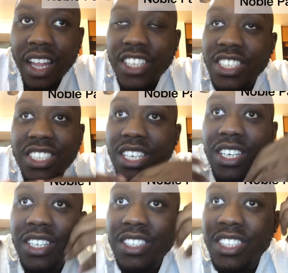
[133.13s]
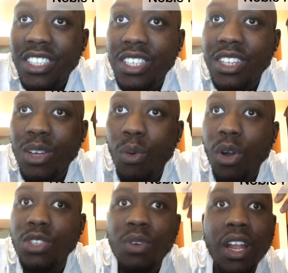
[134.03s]
Like, she took the
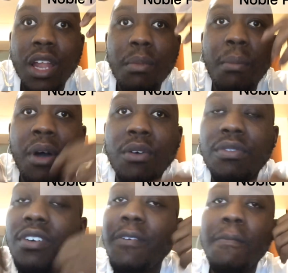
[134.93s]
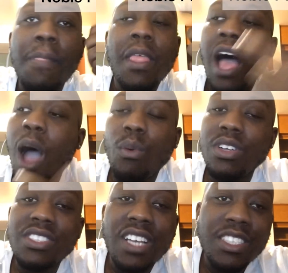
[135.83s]
words right out of my mouth. I
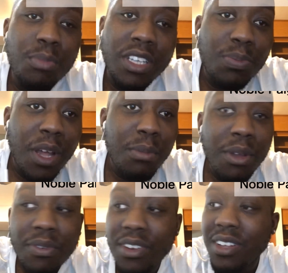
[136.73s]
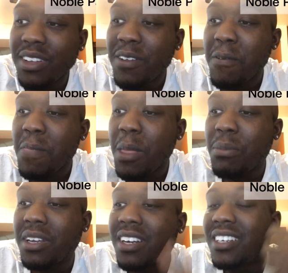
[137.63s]
wouldn't change my spina bifida
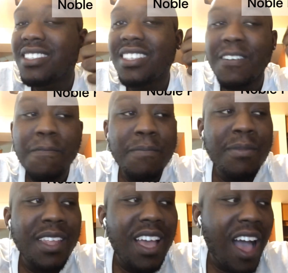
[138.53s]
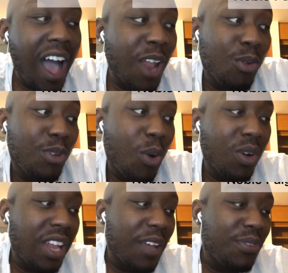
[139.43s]
because I don't know
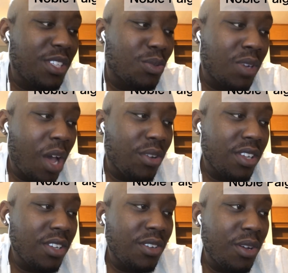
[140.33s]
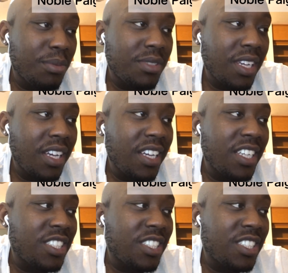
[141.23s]
what life is without it. You know what I'm saying?